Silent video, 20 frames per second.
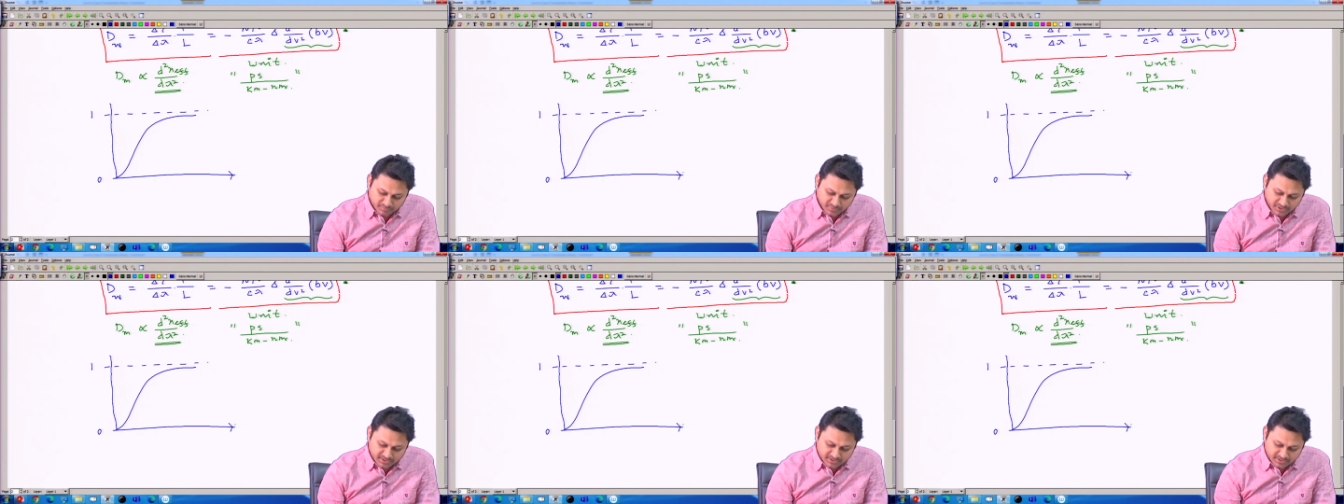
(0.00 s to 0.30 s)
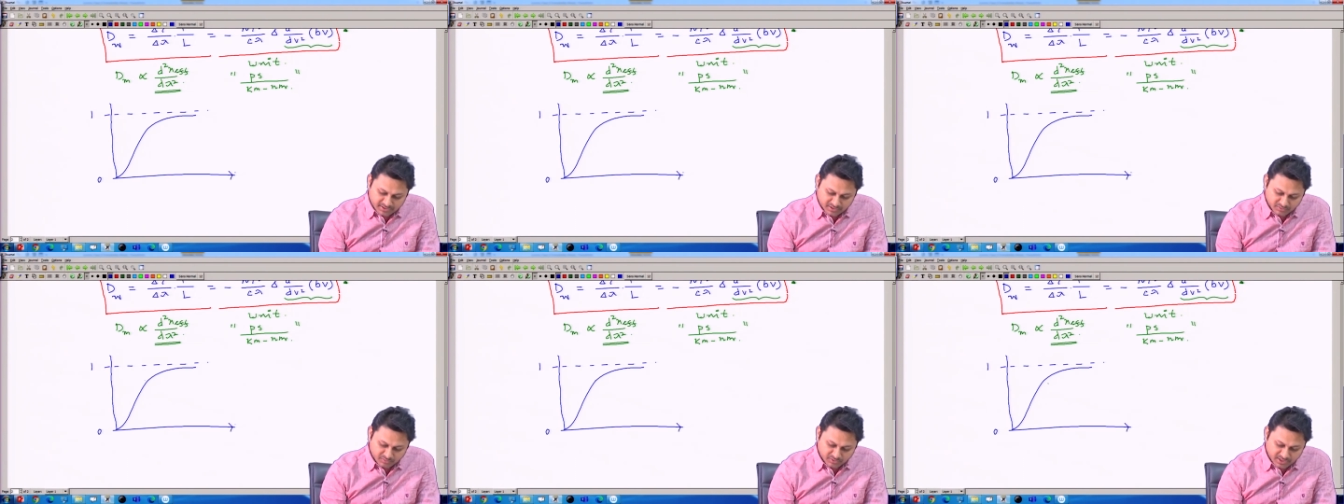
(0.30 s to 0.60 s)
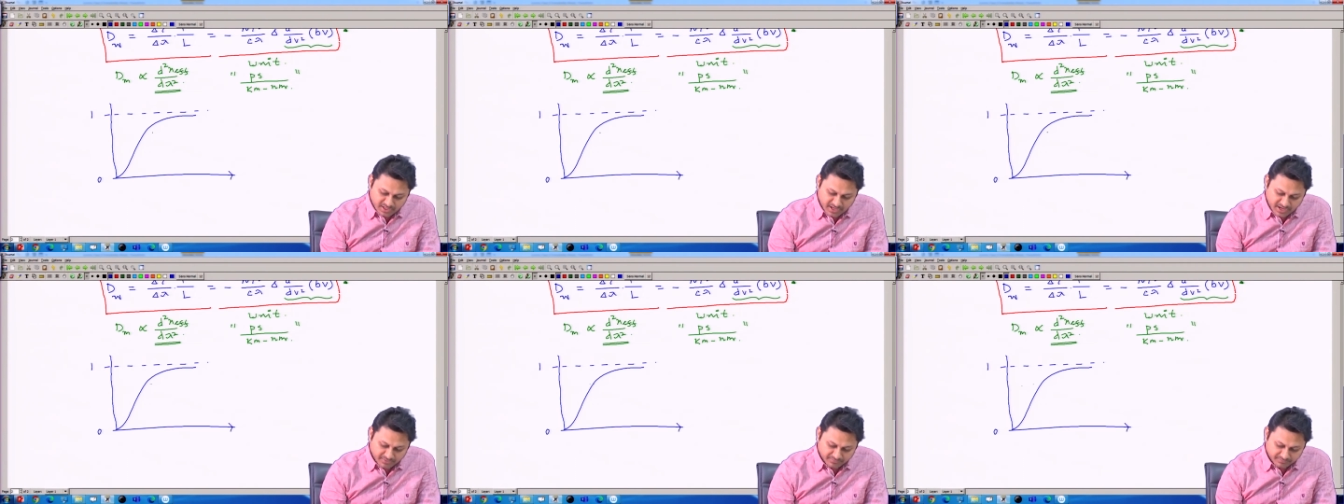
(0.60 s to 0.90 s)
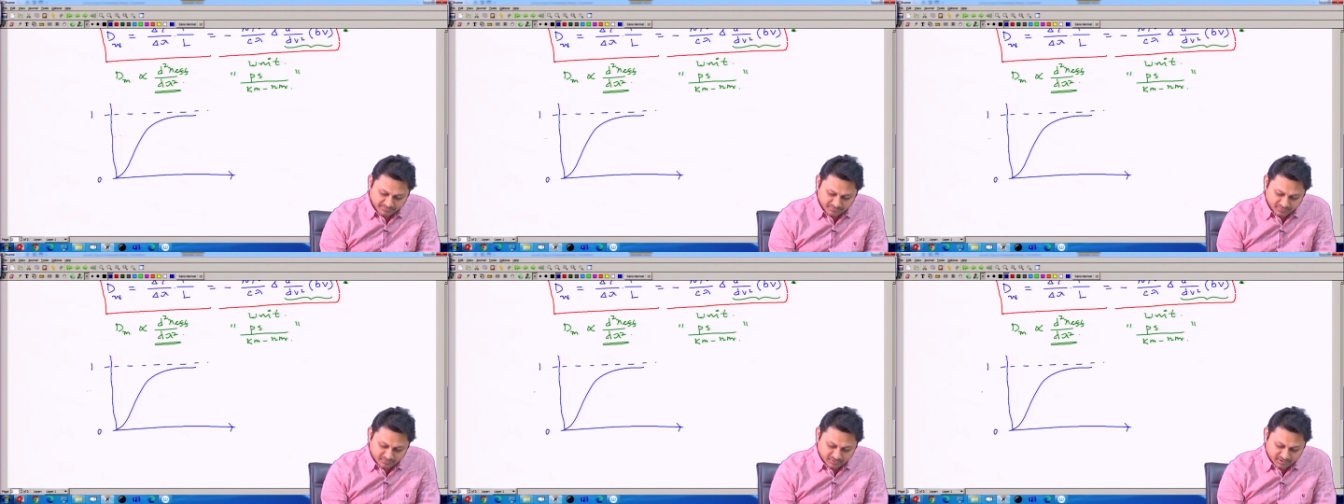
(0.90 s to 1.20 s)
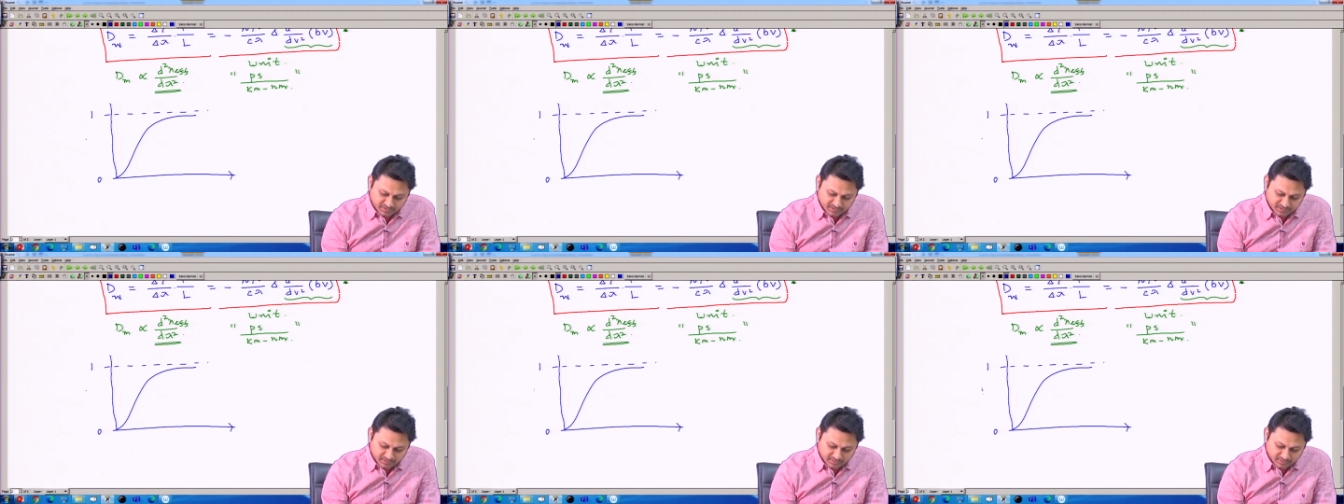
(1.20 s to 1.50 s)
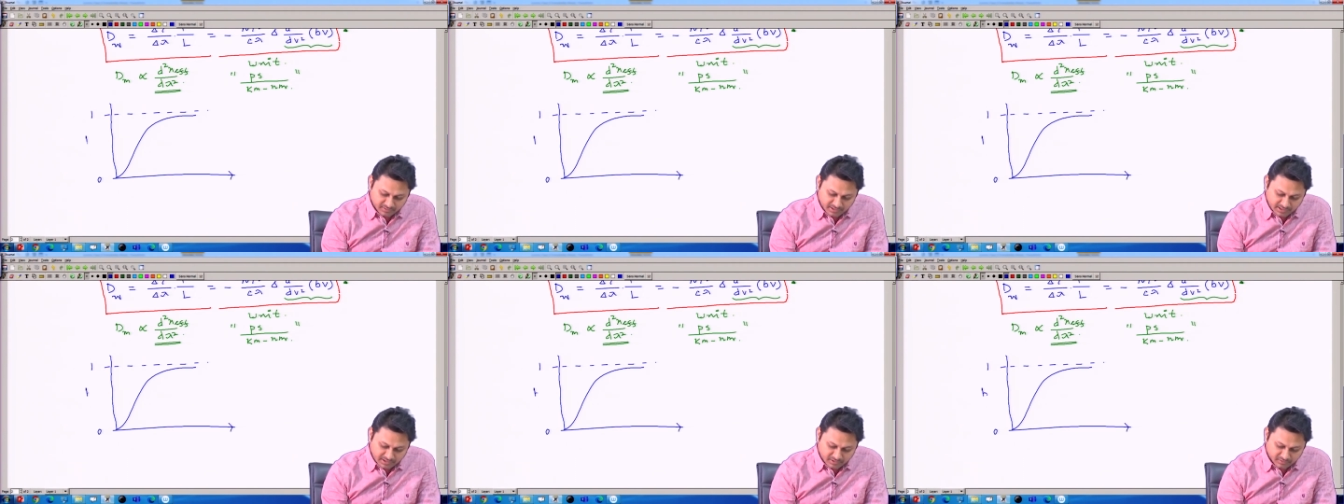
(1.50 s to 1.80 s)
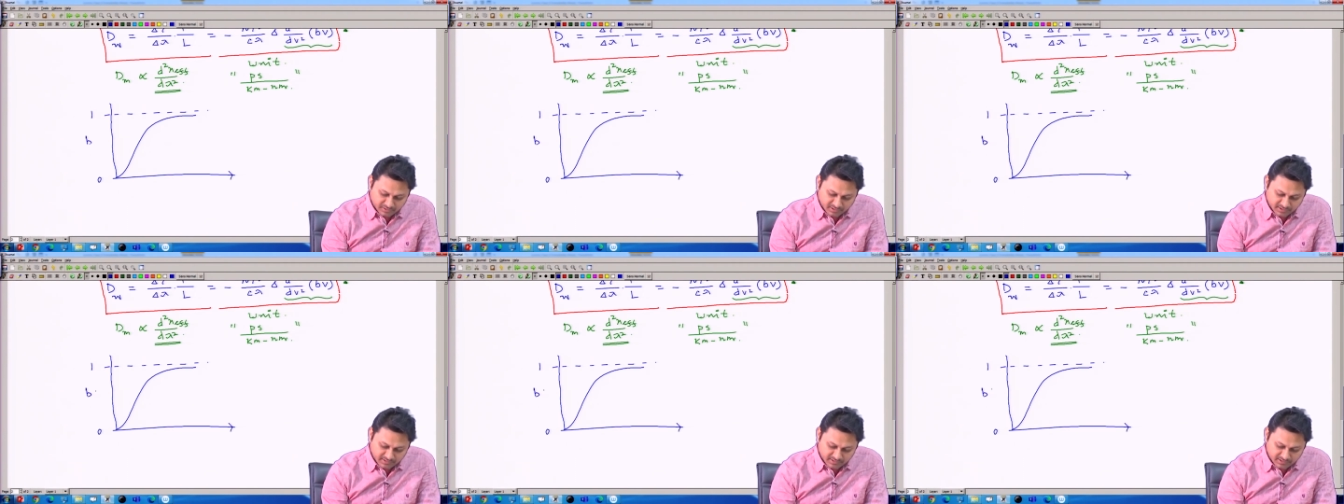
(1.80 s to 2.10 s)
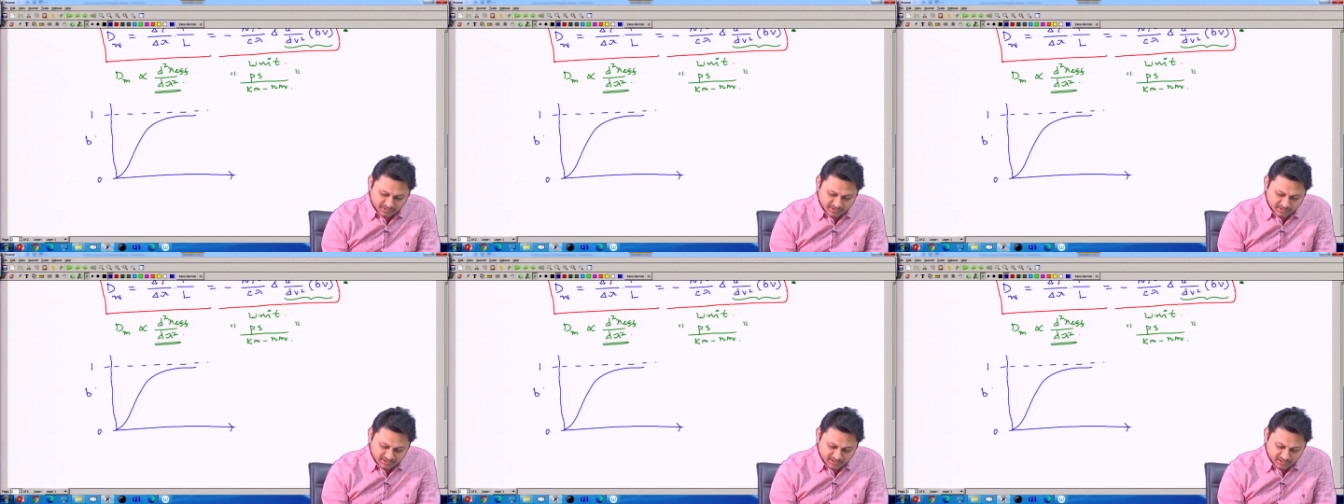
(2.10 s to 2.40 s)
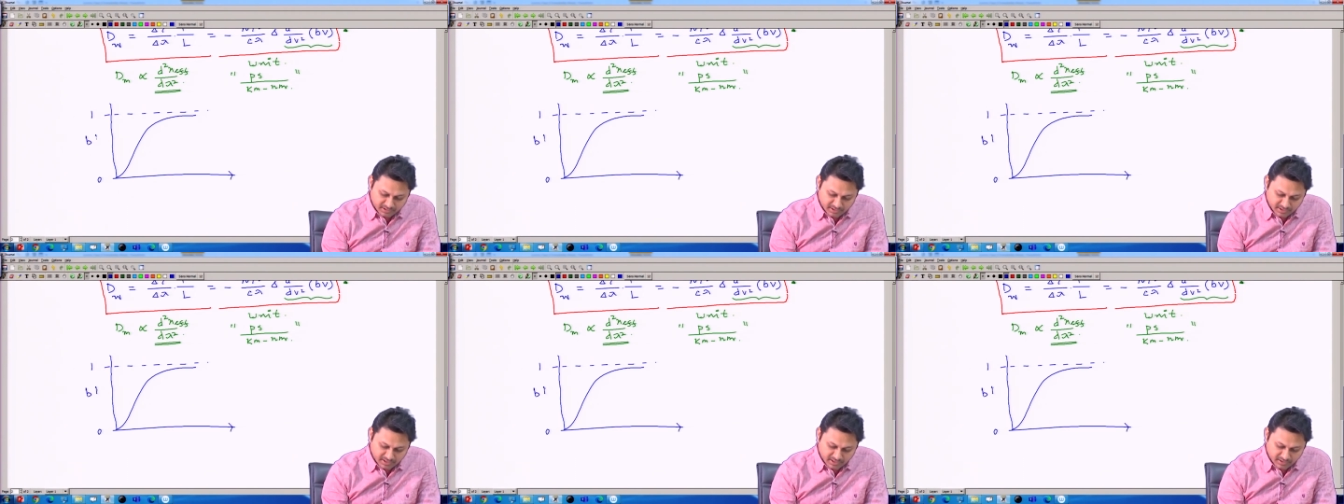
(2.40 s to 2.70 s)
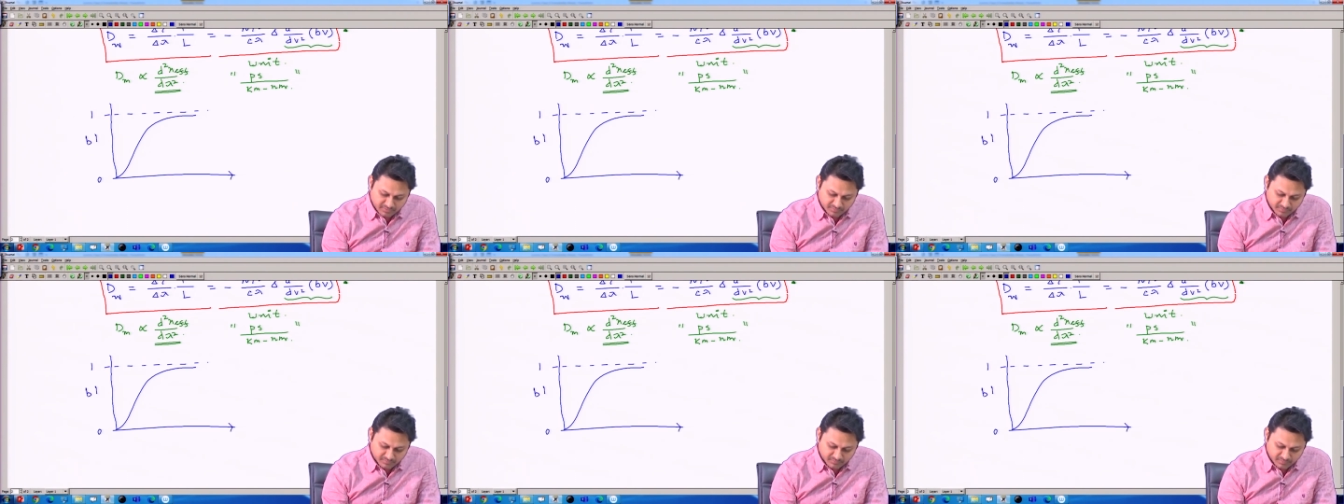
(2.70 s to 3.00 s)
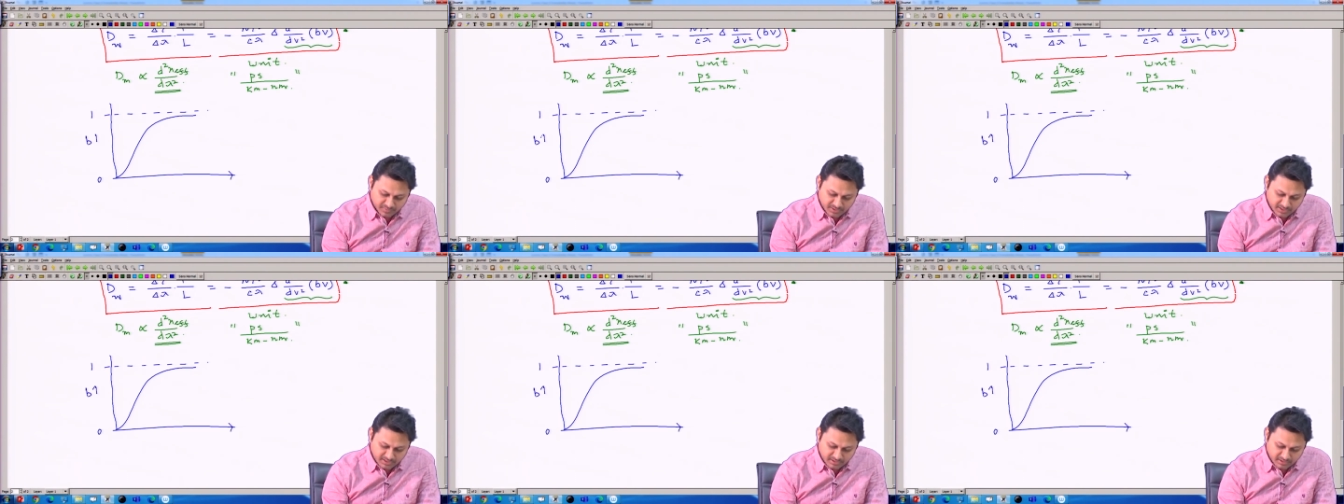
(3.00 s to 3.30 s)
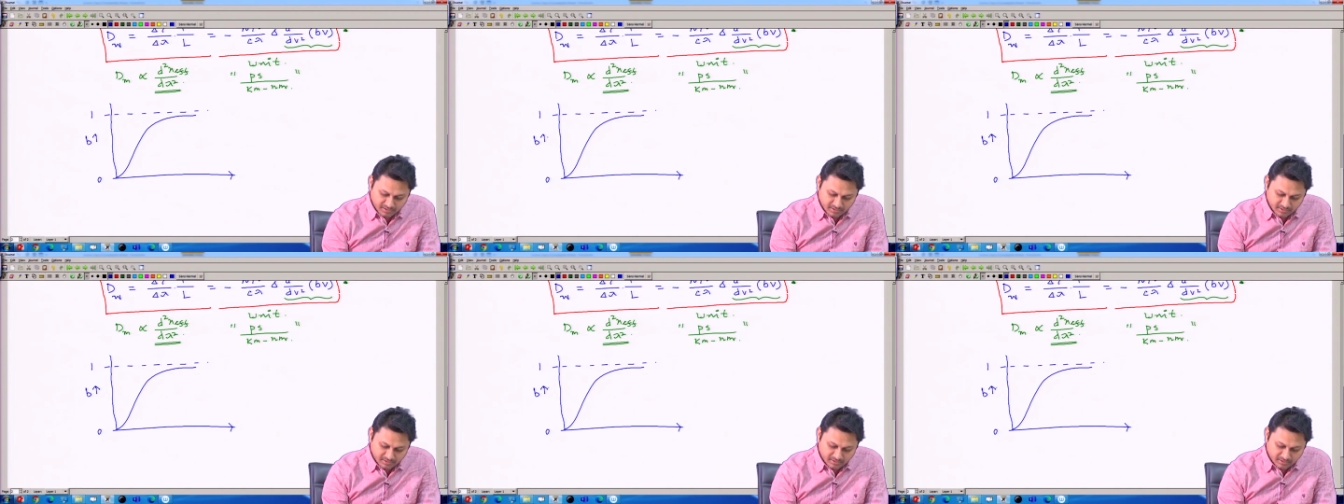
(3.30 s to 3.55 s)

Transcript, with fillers: picture we have so this is along this direction i have a b